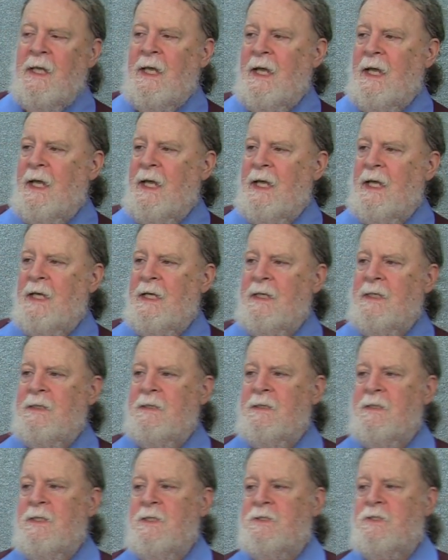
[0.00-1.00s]

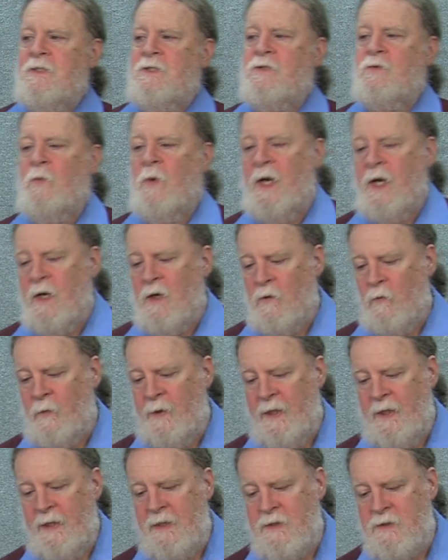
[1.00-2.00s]
And this is where
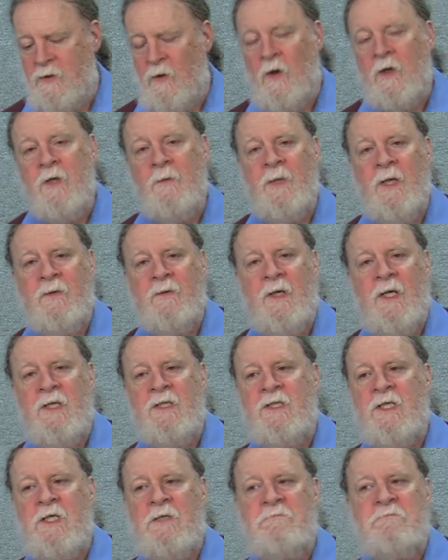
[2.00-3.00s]
we talk about
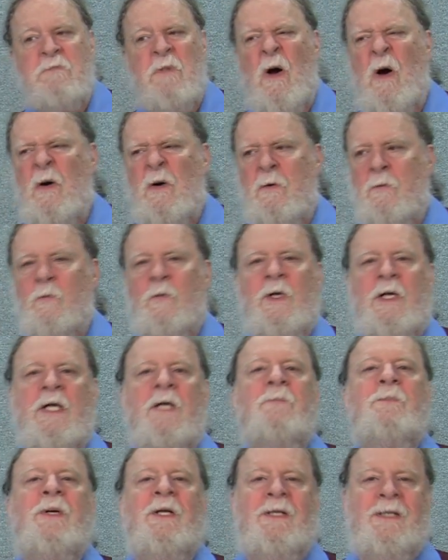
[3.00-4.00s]
things that aren't
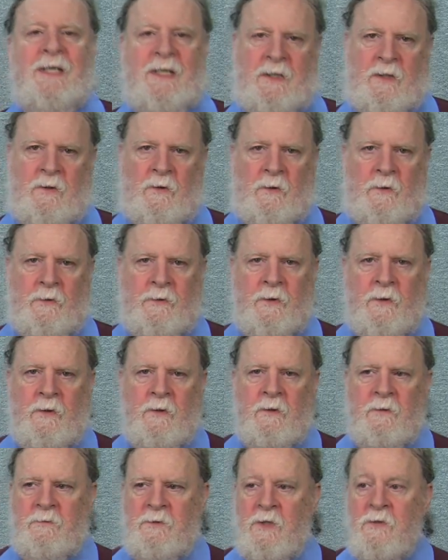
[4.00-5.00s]
really political.
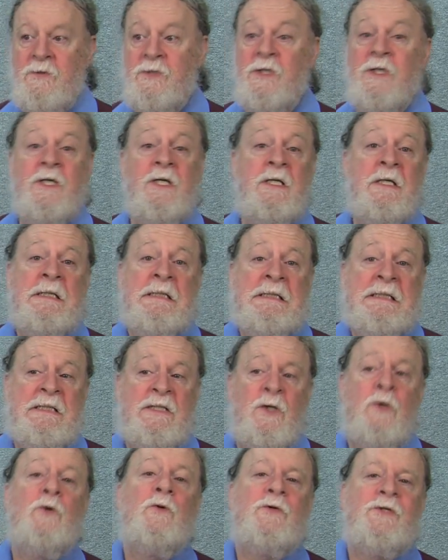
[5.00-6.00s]
They're usually
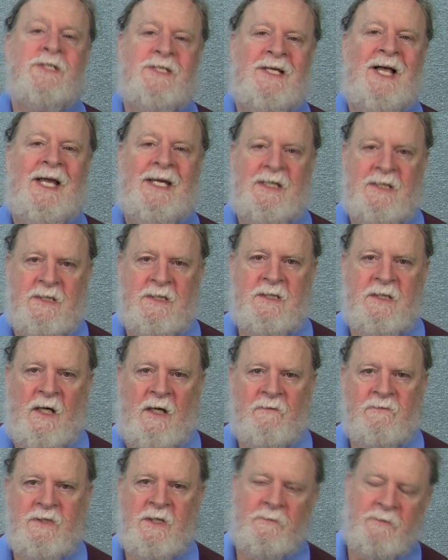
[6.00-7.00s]
cool science
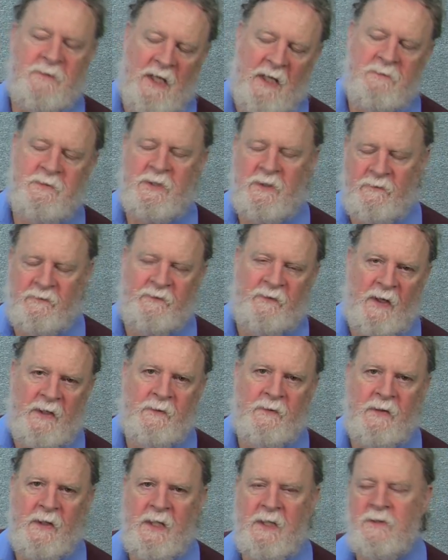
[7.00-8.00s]
stuff. Sometimes they're
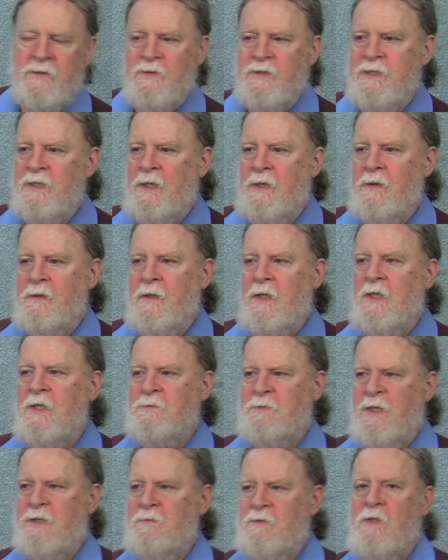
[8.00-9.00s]
fun things or silly things,
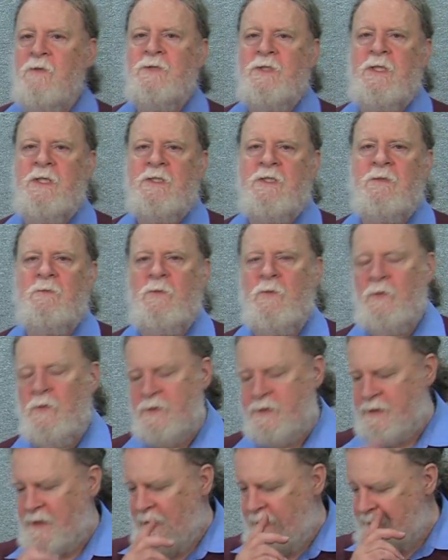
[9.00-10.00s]
but usually it's some
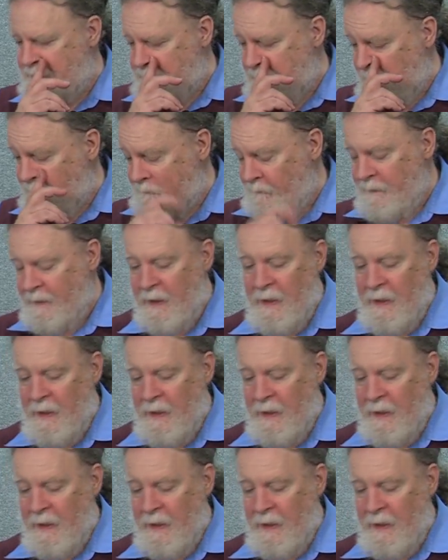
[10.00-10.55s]
cool science stuff.